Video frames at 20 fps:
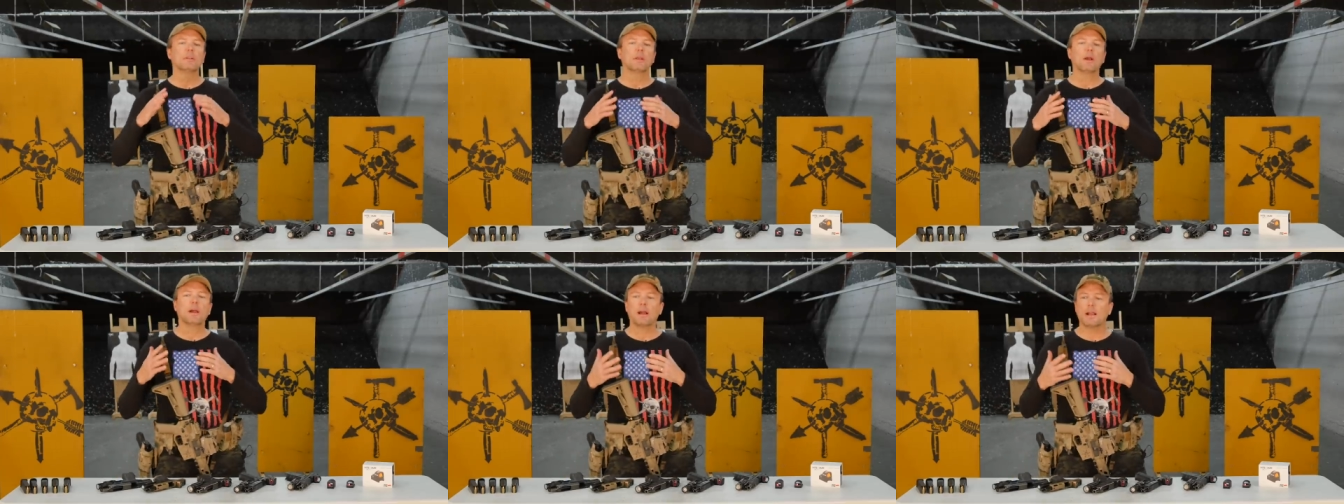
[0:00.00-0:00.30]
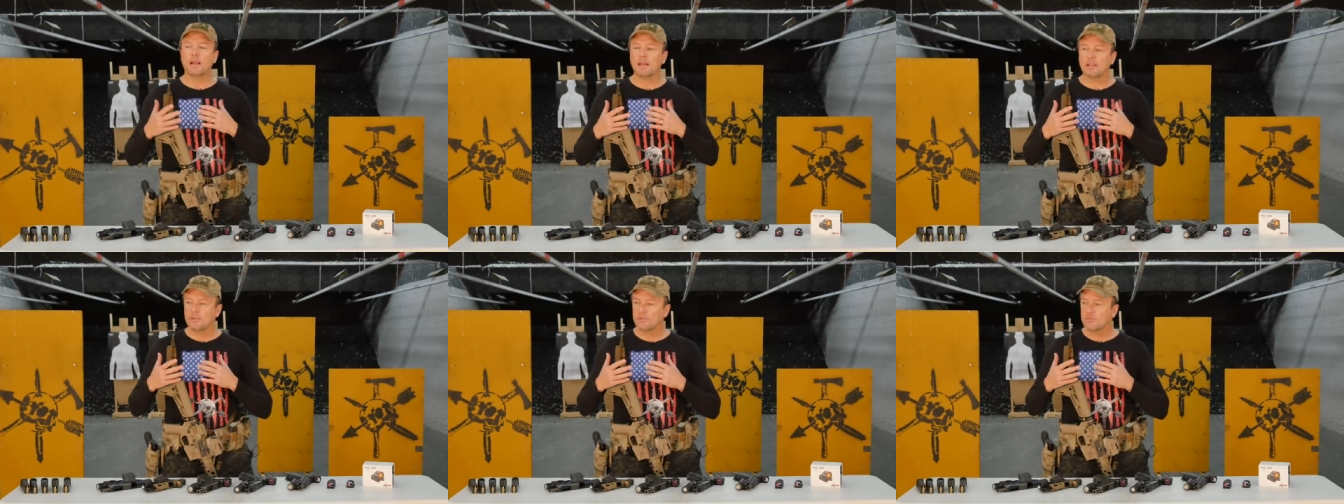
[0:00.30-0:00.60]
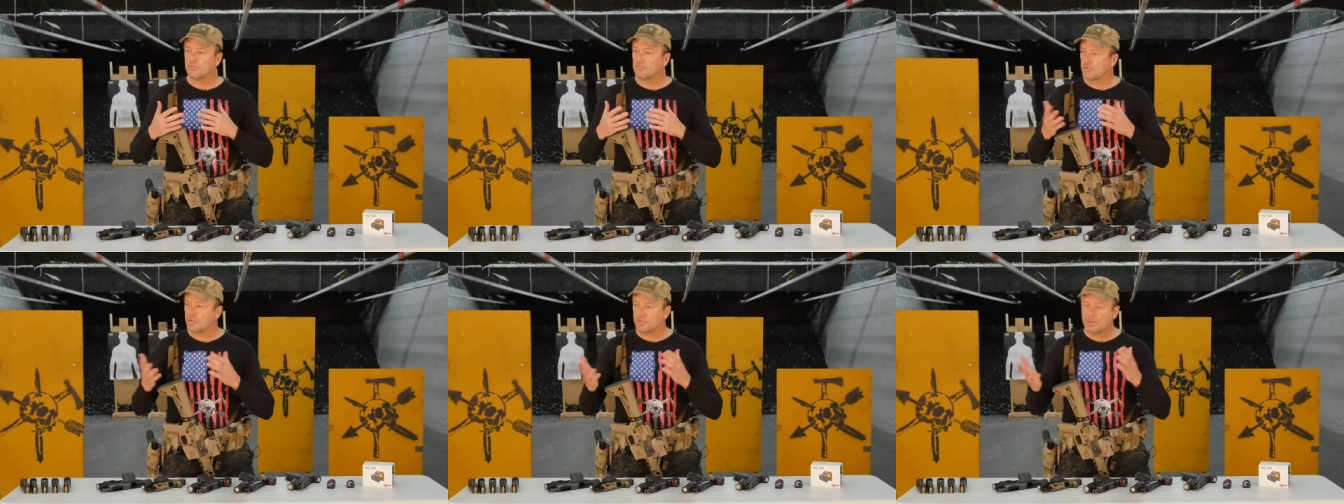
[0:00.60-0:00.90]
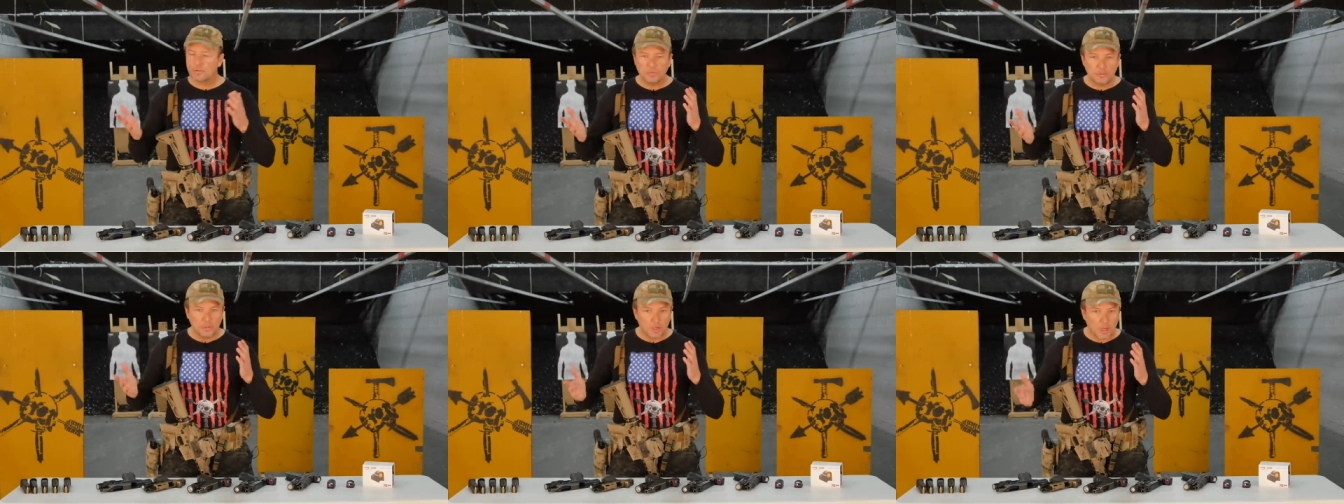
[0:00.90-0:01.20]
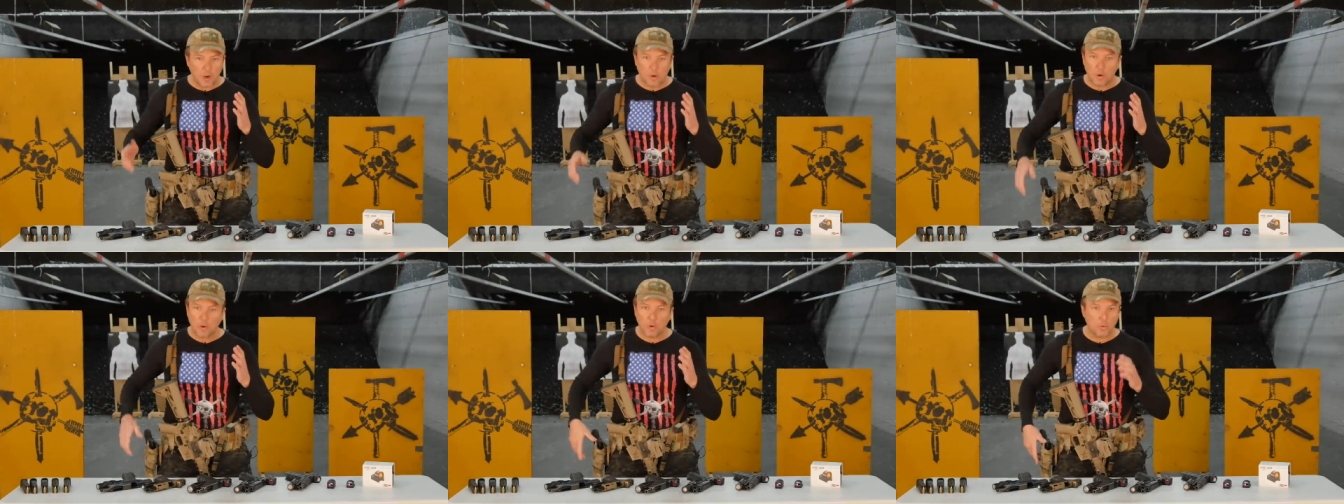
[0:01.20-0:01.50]
Uh, you
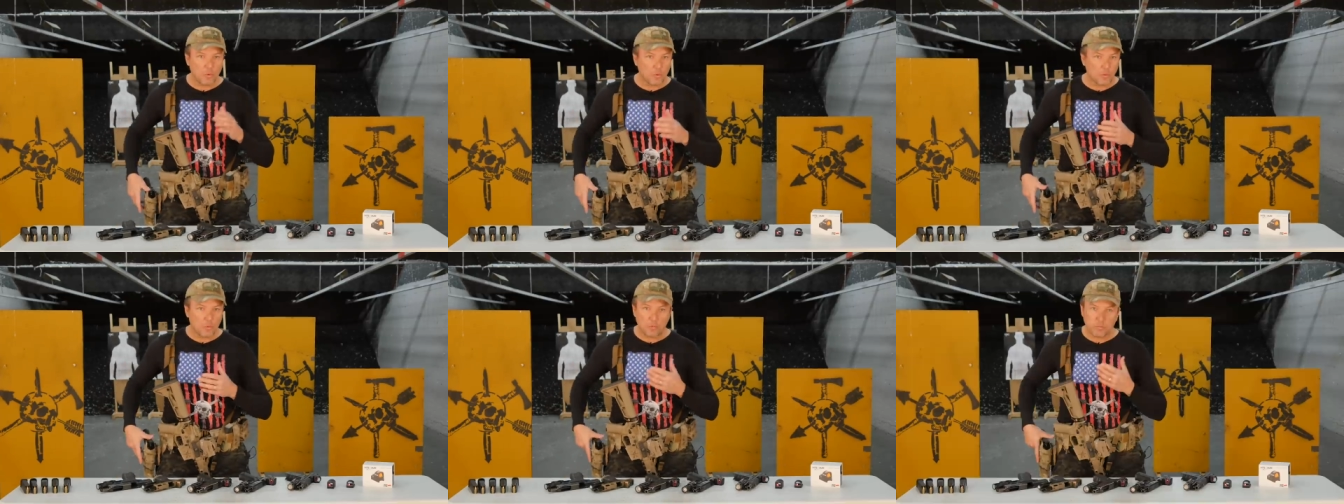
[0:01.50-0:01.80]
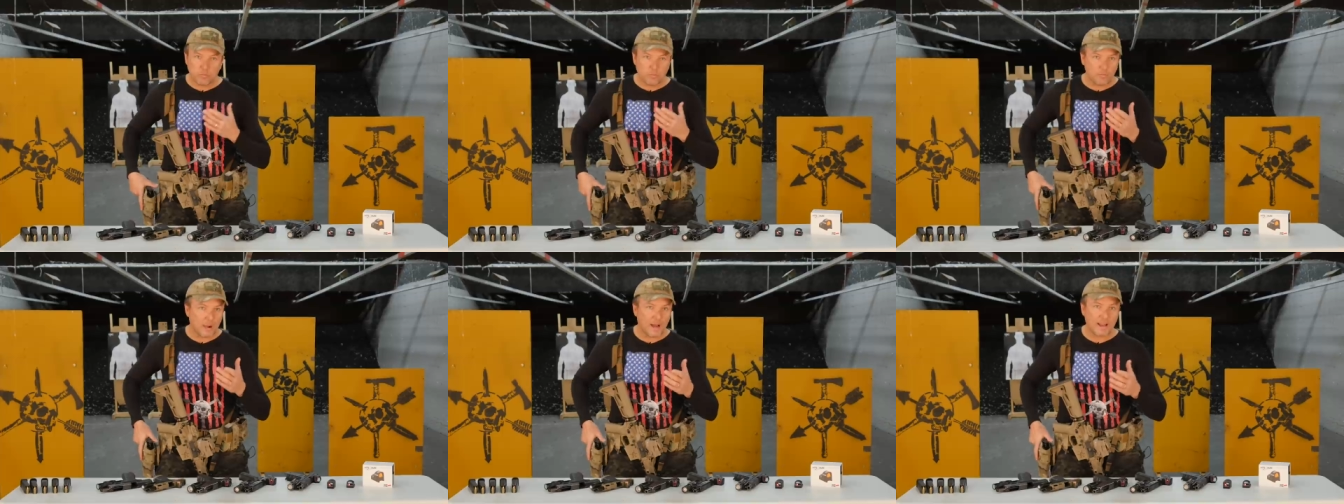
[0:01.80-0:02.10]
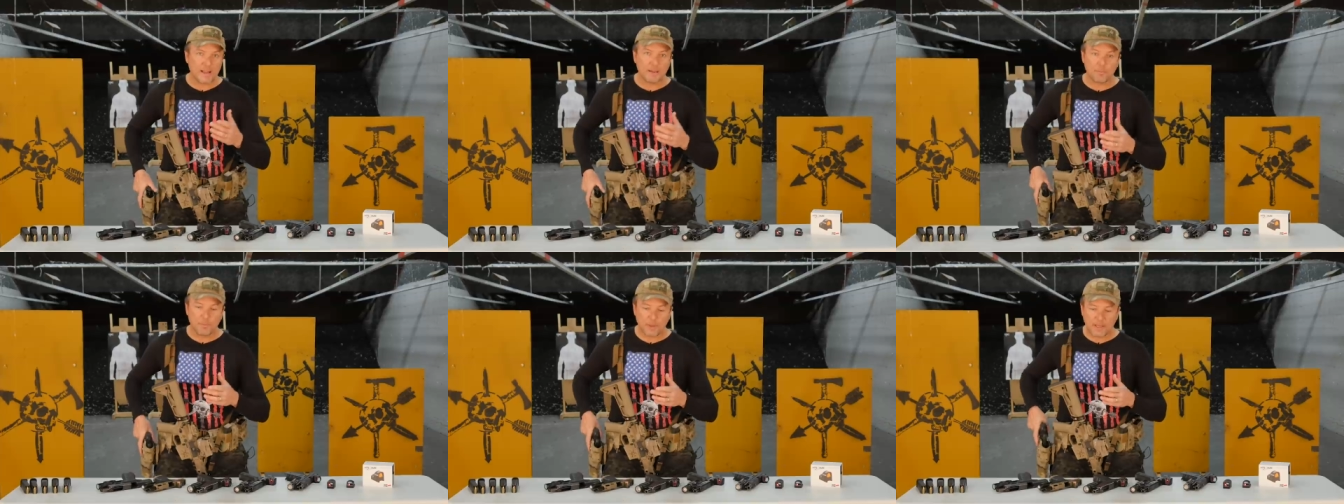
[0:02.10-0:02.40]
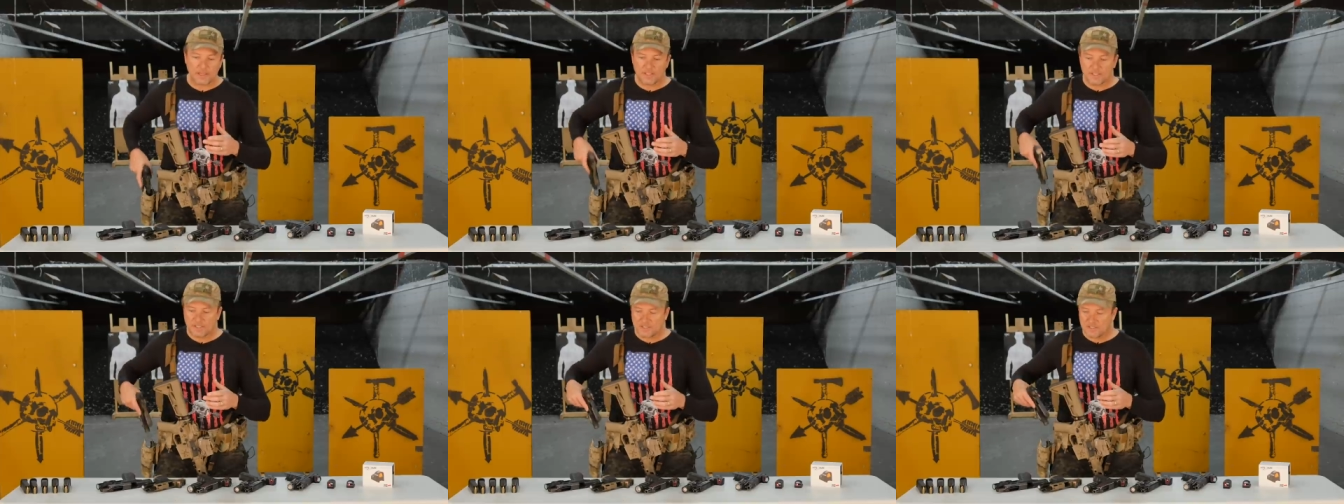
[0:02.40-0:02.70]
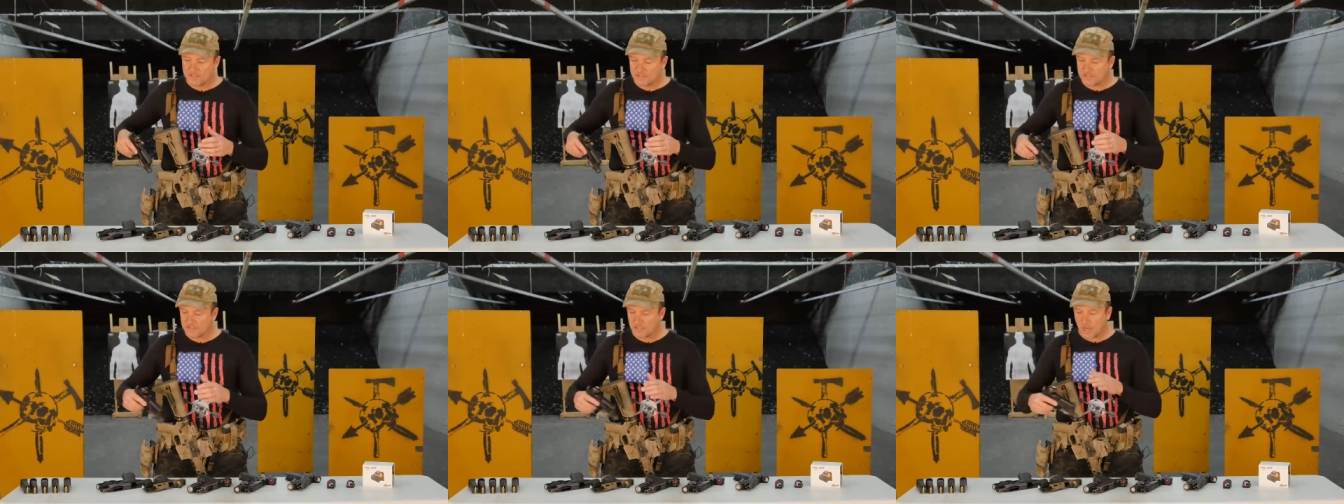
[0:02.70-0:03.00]
know my
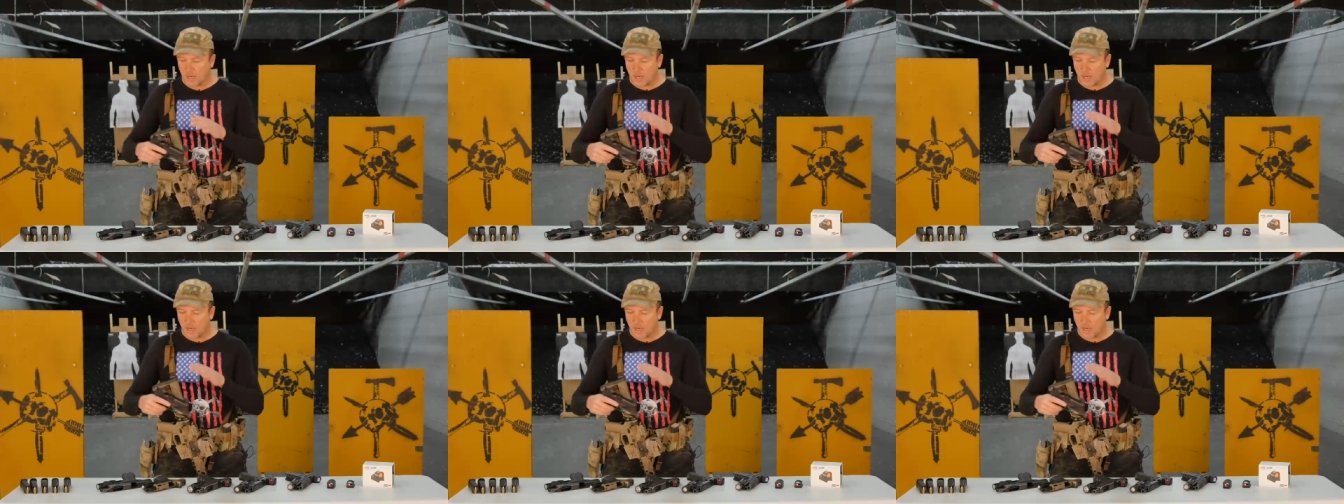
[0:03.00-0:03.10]
opinions